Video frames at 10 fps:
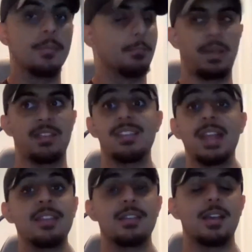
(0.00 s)
best
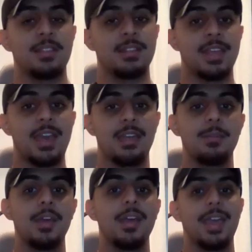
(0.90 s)
center in the game,
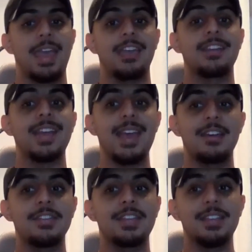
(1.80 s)
and
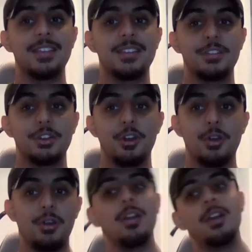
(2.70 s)
have his
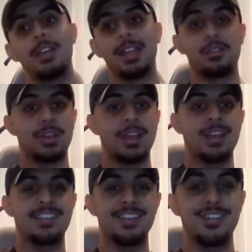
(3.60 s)

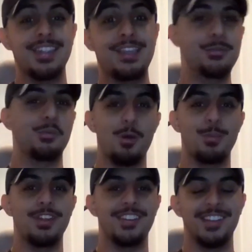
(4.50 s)
essentially his
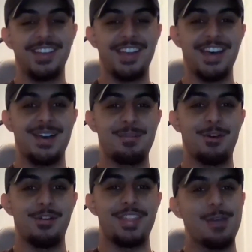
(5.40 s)
Robin
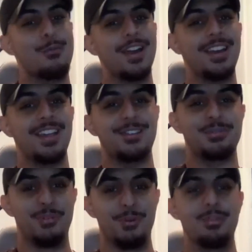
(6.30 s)
on that right edge
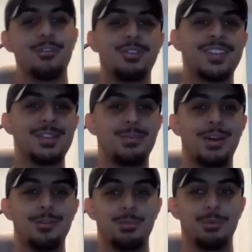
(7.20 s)
for the New South
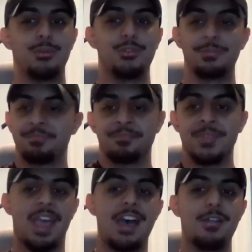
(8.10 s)
Wales Blues,
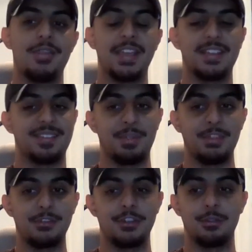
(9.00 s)
I don't think it's something
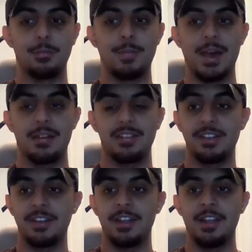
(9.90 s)
you can look past.
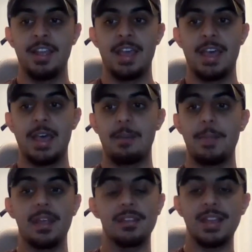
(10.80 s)
And
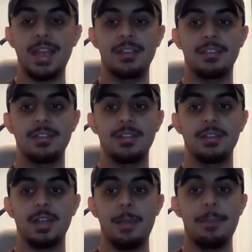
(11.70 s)
as
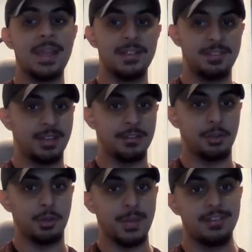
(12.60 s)
amazing as
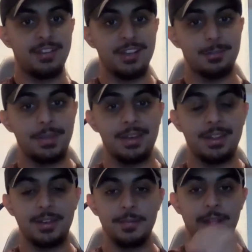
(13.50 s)
Lomax has been,
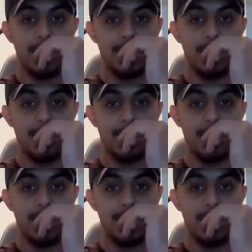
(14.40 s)
and